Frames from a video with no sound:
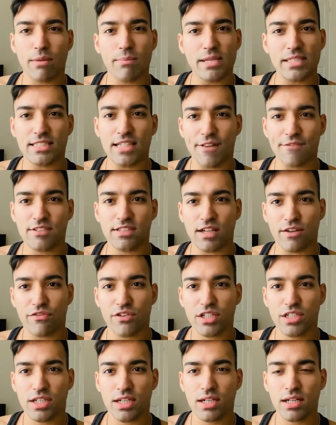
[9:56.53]

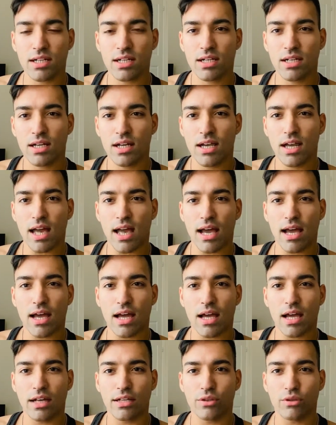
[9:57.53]
self-sufficient
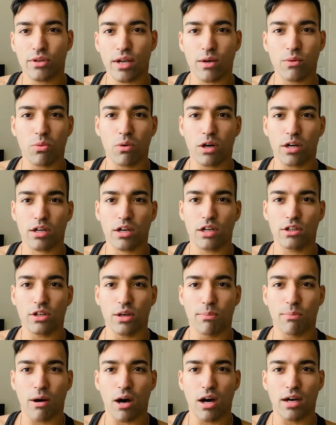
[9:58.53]
and you can work on
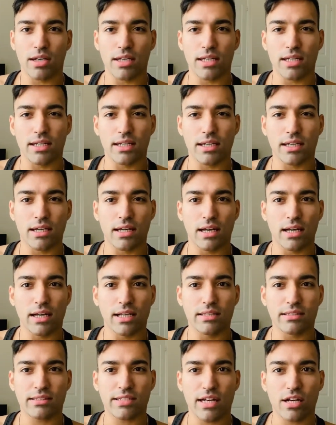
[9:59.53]
your body
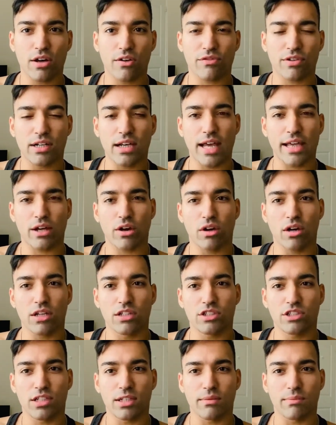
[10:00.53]
instead of relying on
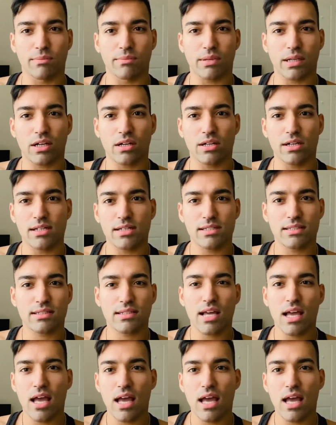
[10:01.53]
a gym, because